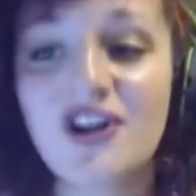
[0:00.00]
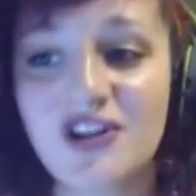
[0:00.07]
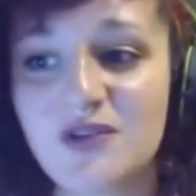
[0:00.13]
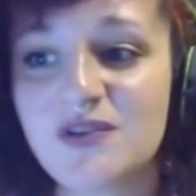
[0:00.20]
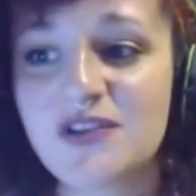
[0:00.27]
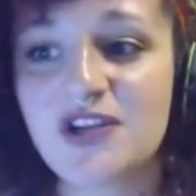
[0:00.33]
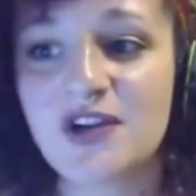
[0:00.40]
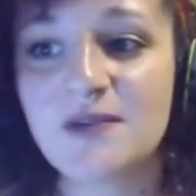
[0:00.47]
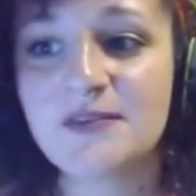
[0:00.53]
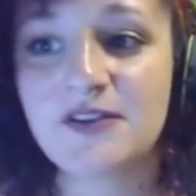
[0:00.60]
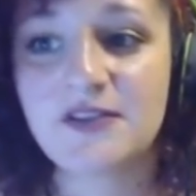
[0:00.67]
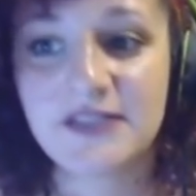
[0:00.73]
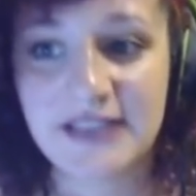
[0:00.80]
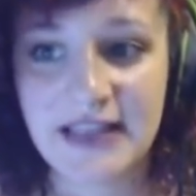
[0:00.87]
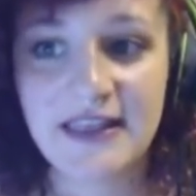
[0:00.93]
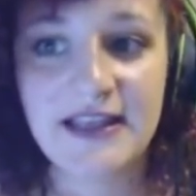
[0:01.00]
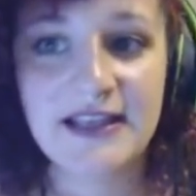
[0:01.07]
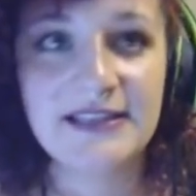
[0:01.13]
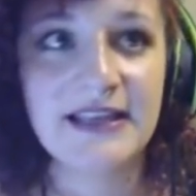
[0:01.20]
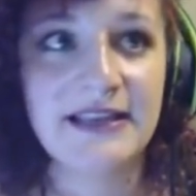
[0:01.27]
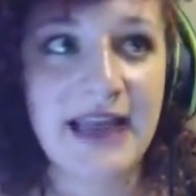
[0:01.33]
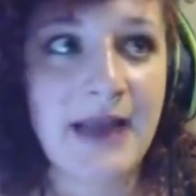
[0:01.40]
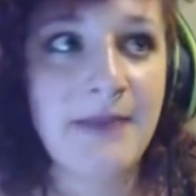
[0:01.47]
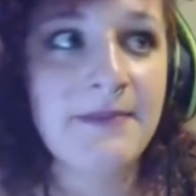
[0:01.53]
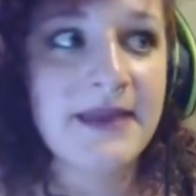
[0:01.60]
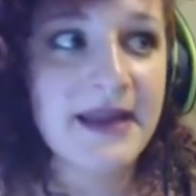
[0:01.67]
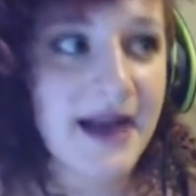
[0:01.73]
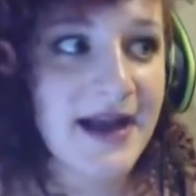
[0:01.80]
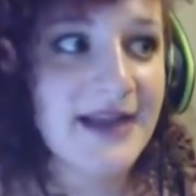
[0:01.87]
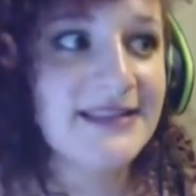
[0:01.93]
use terms or say things like that
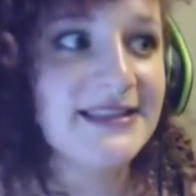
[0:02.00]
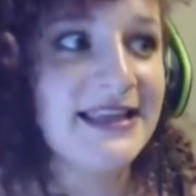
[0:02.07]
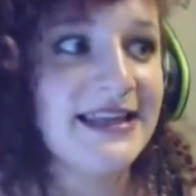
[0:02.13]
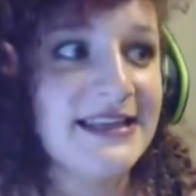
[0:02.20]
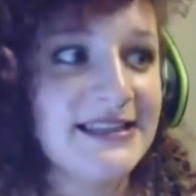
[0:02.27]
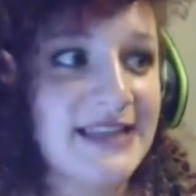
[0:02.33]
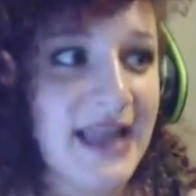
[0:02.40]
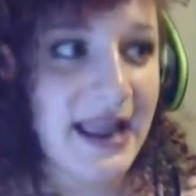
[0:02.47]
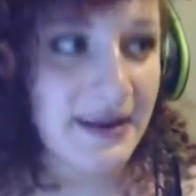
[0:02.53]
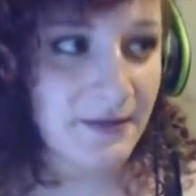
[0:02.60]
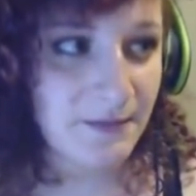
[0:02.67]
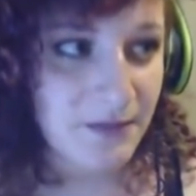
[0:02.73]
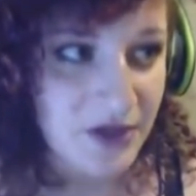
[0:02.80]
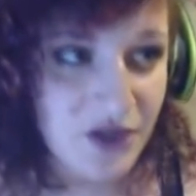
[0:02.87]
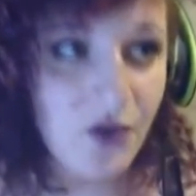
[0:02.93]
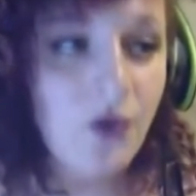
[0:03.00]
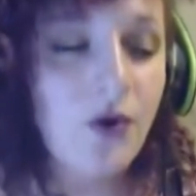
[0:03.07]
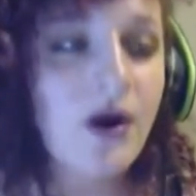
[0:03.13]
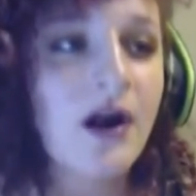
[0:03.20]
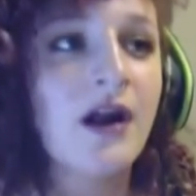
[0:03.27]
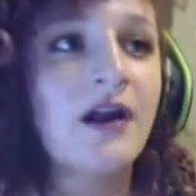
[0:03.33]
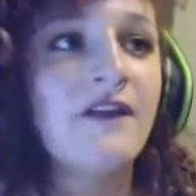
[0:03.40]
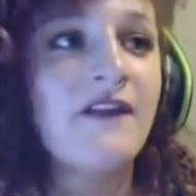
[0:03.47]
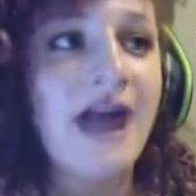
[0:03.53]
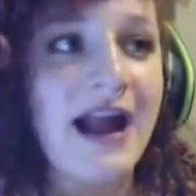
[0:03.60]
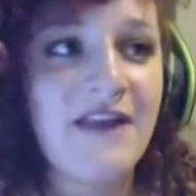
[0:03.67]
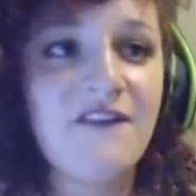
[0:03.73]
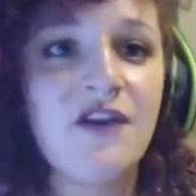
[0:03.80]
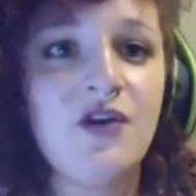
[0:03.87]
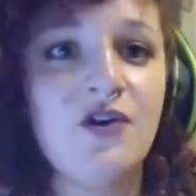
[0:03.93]
because it is a pure
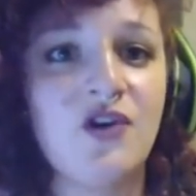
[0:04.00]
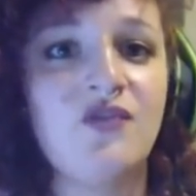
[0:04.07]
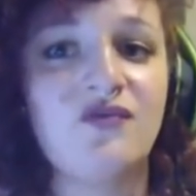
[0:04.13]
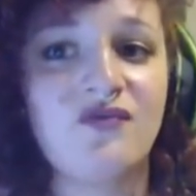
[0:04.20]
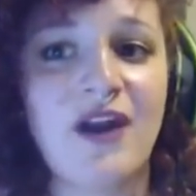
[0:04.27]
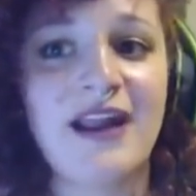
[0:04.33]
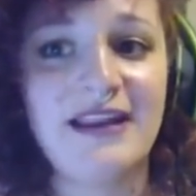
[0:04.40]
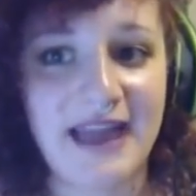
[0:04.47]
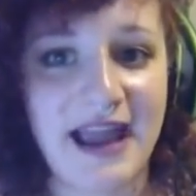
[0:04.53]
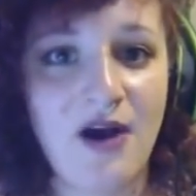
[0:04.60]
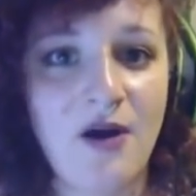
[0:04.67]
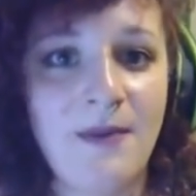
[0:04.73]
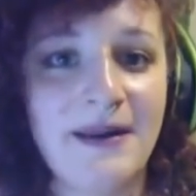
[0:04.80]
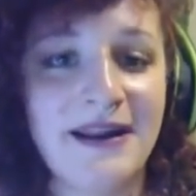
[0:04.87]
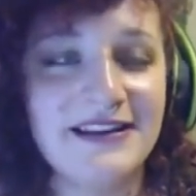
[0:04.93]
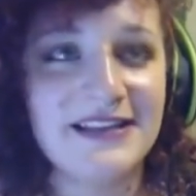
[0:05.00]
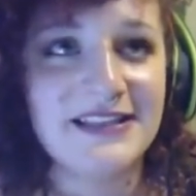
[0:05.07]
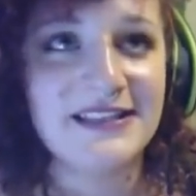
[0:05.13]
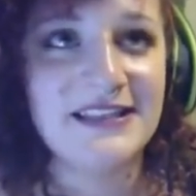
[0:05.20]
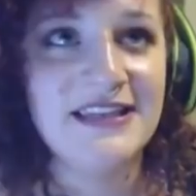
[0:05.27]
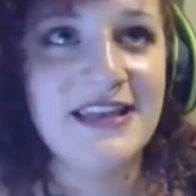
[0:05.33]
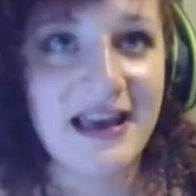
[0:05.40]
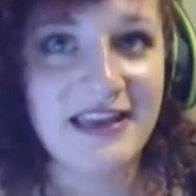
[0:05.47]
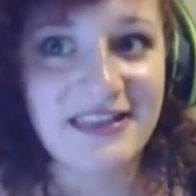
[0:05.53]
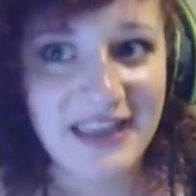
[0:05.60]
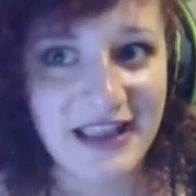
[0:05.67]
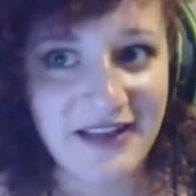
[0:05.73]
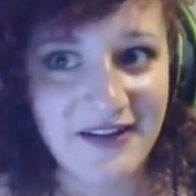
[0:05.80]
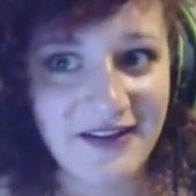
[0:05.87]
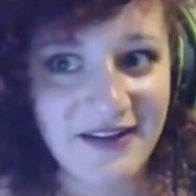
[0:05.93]
I feel good right now, but okay. it does
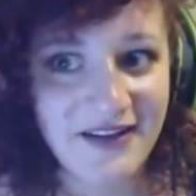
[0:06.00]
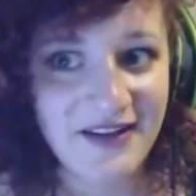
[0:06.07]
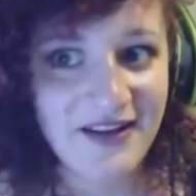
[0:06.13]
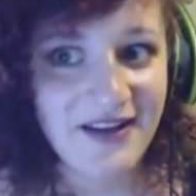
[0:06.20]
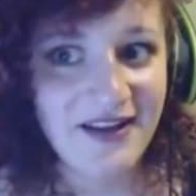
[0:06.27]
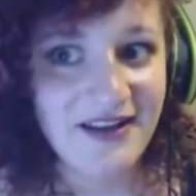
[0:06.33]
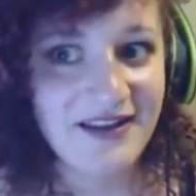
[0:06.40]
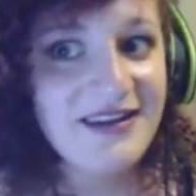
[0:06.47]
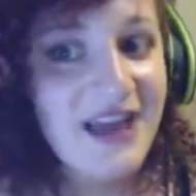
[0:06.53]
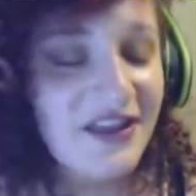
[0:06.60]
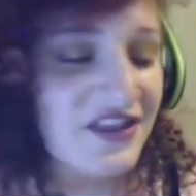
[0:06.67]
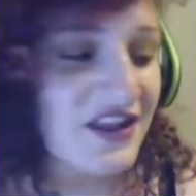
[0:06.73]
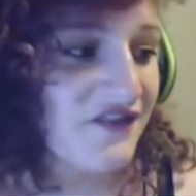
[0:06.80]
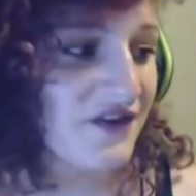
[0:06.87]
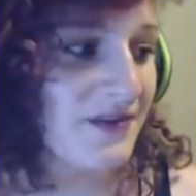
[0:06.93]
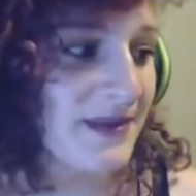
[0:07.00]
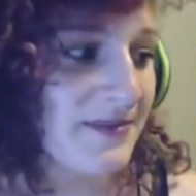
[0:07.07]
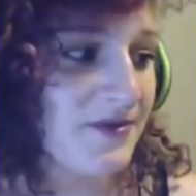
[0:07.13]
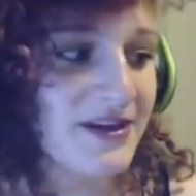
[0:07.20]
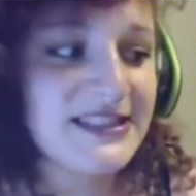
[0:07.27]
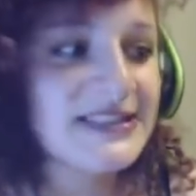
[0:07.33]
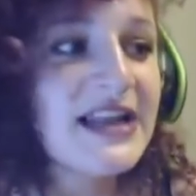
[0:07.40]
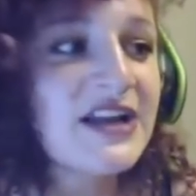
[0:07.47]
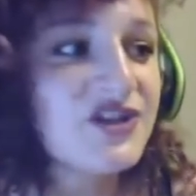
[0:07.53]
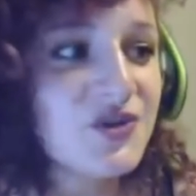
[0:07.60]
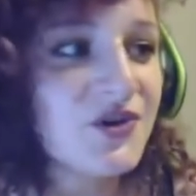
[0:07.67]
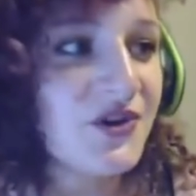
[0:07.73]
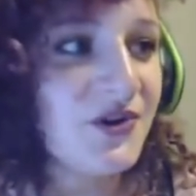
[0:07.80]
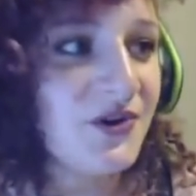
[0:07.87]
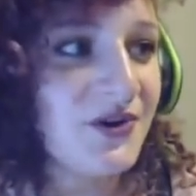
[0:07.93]
nothing, nothing right. for people because it's, it's, not, not
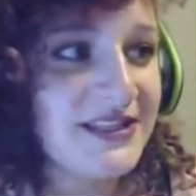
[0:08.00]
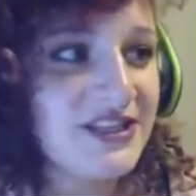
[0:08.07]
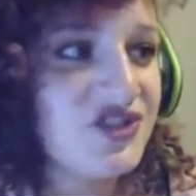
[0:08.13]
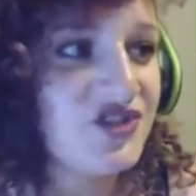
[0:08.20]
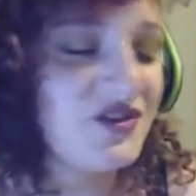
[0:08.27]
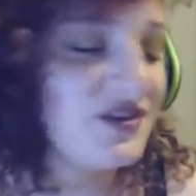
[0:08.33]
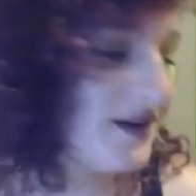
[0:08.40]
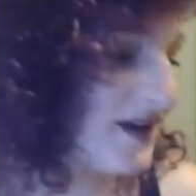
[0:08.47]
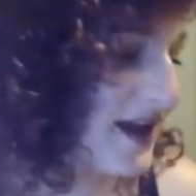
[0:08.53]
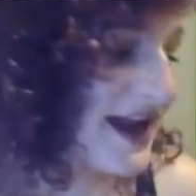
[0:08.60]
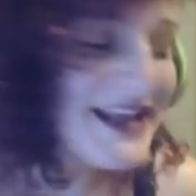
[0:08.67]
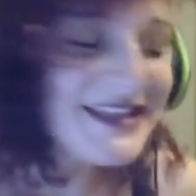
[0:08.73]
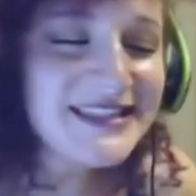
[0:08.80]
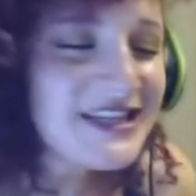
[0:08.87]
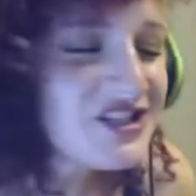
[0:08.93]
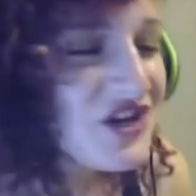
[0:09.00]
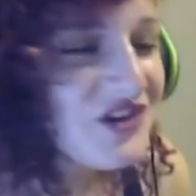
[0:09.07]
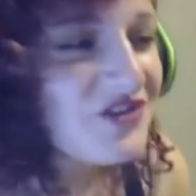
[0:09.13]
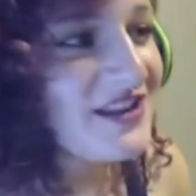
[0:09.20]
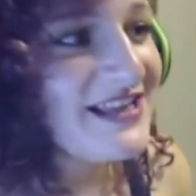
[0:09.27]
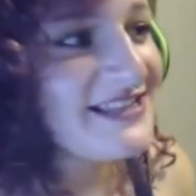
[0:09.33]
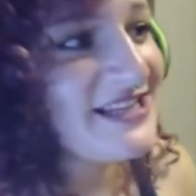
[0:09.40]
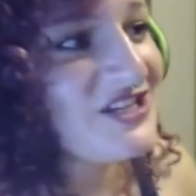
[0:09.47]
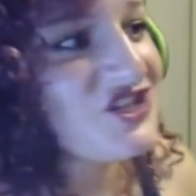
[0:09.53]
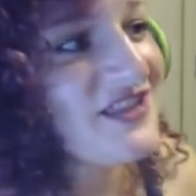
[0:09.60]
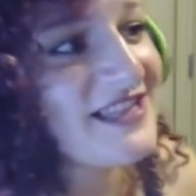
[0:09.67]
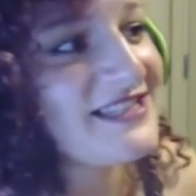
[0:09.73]
true. Helpful. It's a it's a generalization that's